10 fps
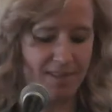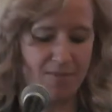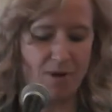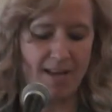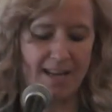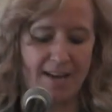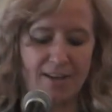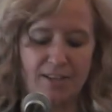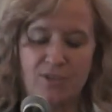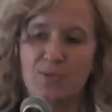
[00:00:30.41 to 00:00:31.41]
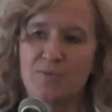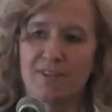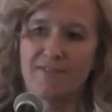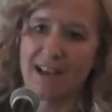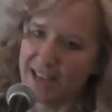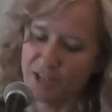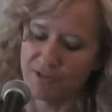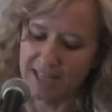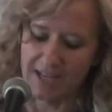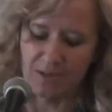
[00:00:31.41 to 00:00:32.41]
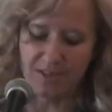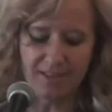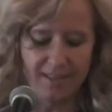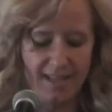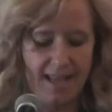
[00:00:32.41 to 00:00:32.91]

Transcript: the Right Care Consumer Advisory Council,